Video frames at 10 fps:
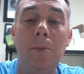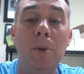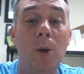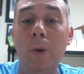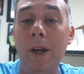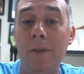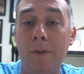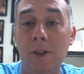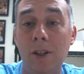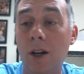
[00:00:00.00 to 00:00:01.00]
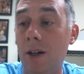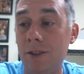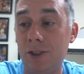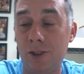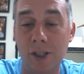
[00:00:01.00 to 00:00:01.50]
be away for a
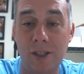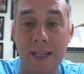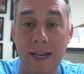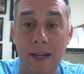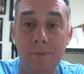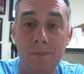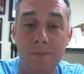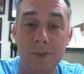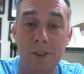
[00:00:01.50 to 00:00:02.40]
long stretch of time.